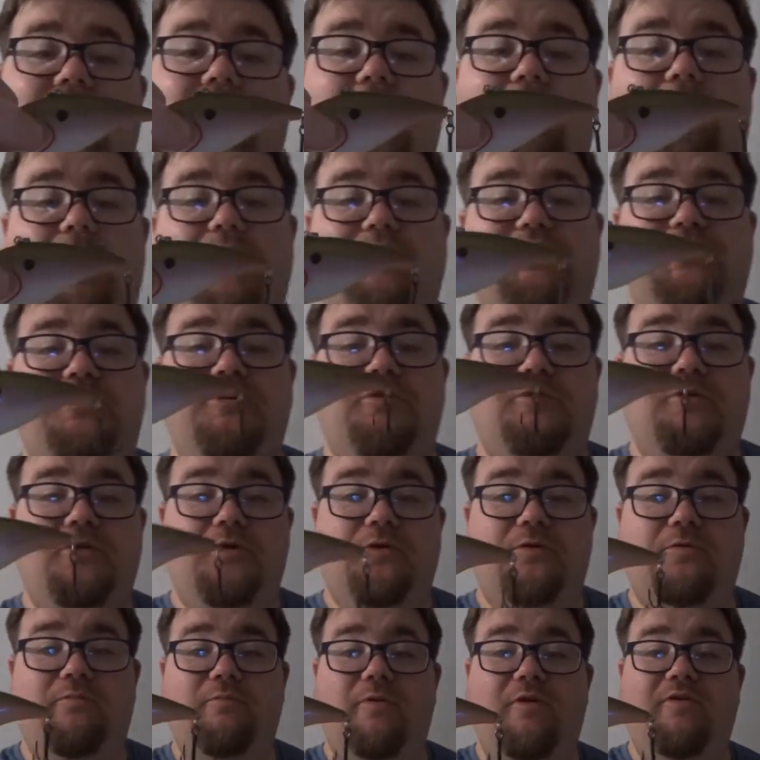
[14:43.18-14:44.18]
much you
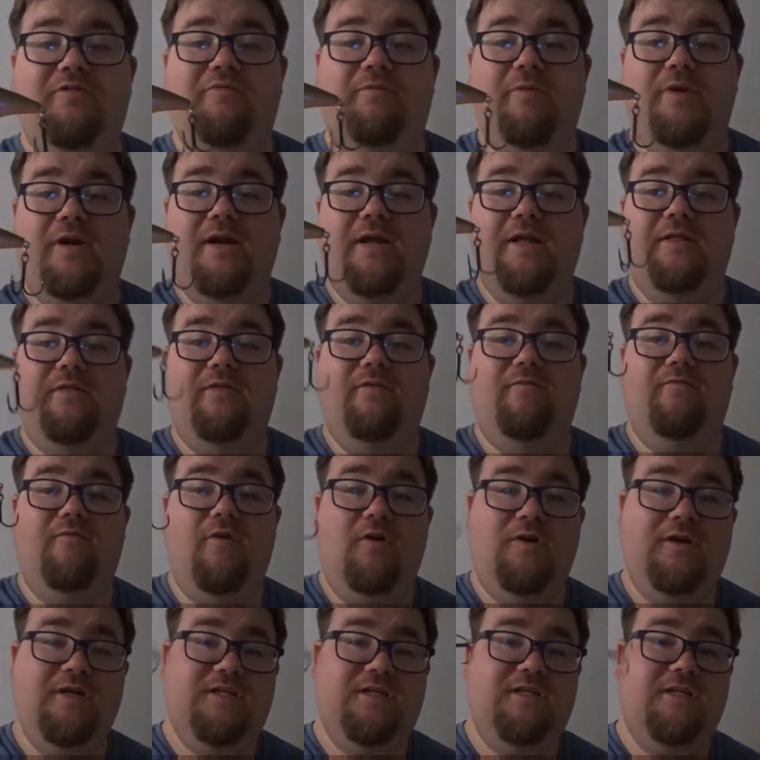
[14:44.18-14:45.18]
do movement in the
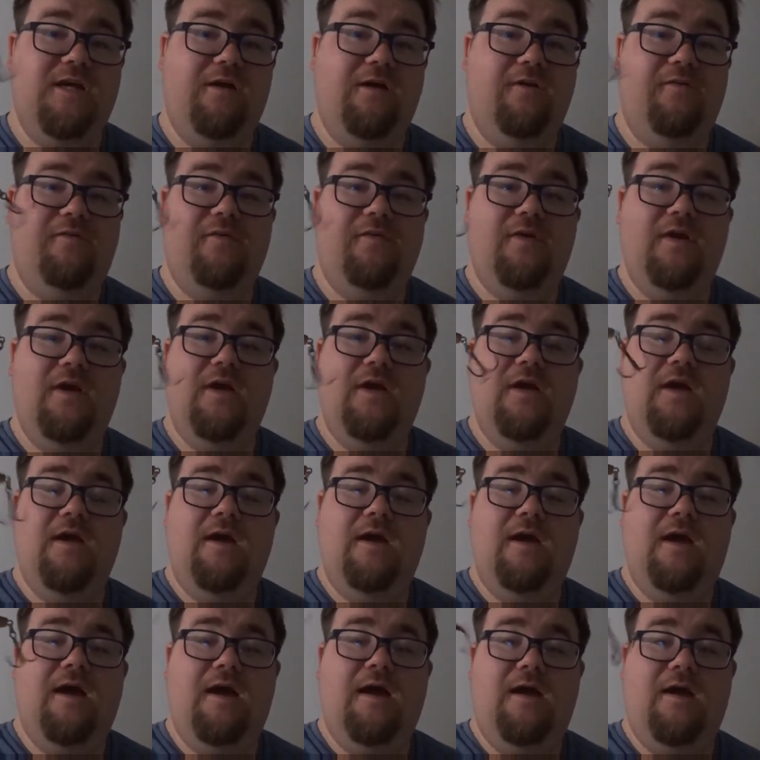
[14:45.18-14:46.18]
rod itself,
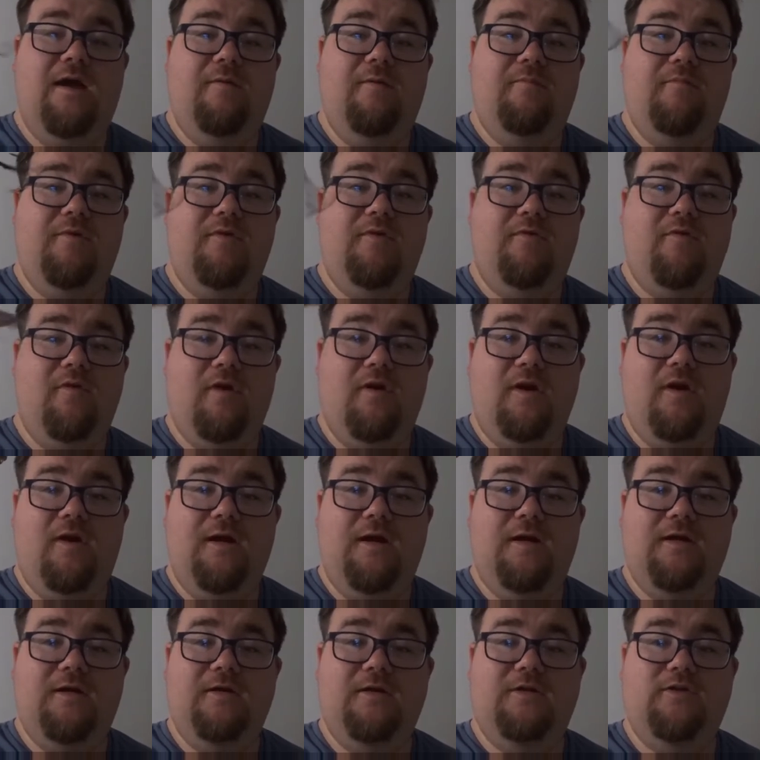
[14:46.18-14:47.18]
and you've got to
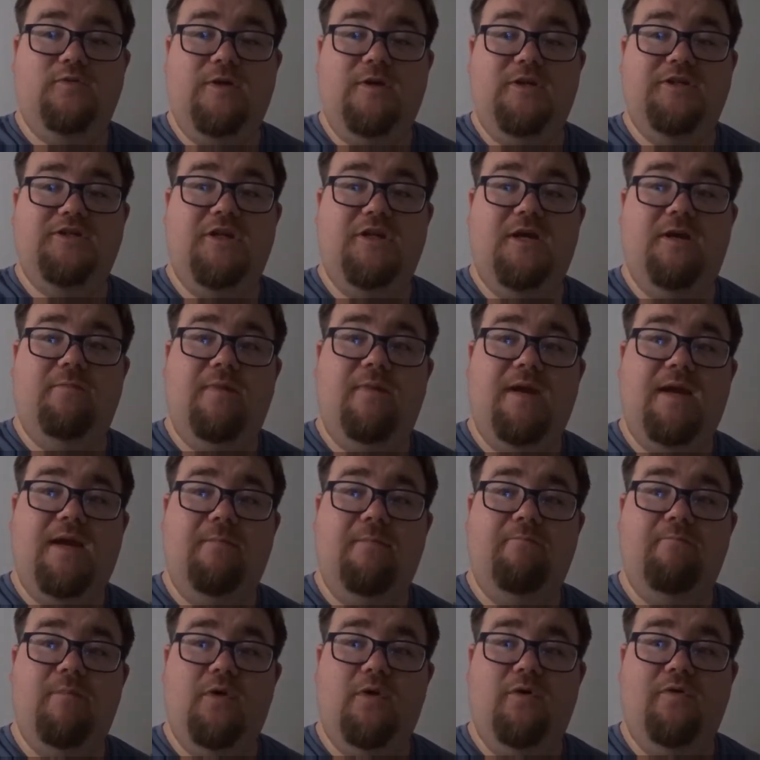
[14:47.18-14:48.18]
like twitch it and make it
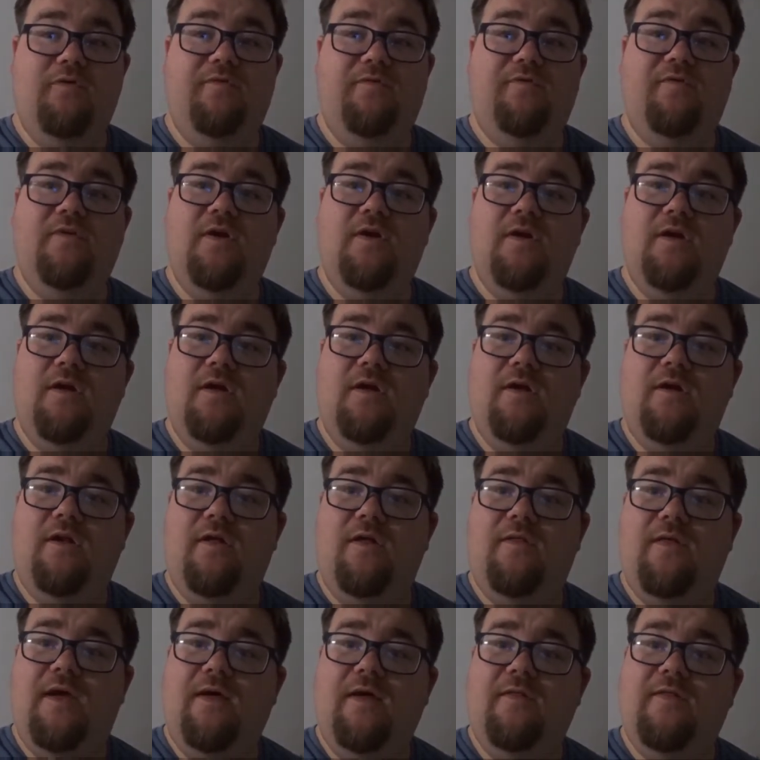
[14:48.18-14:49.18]
move like
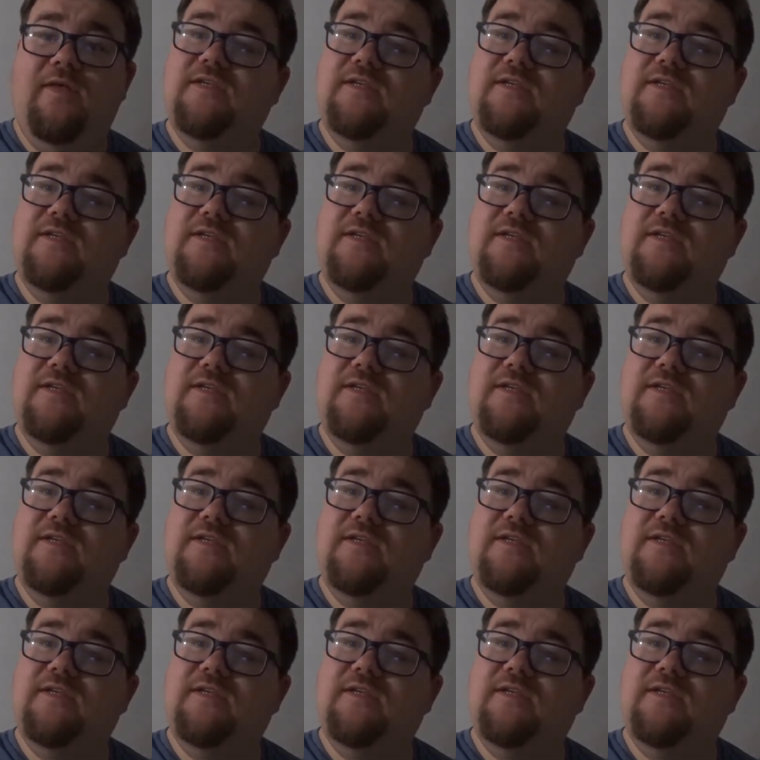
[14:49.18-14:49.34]
that. This